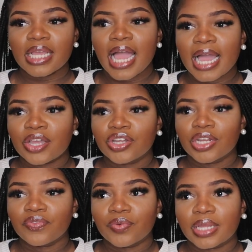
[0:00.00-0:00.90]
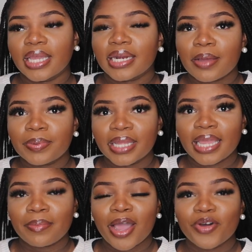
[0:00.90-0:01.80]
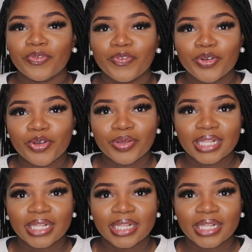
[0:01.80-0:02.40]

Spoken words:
I couldn't get up and get my own food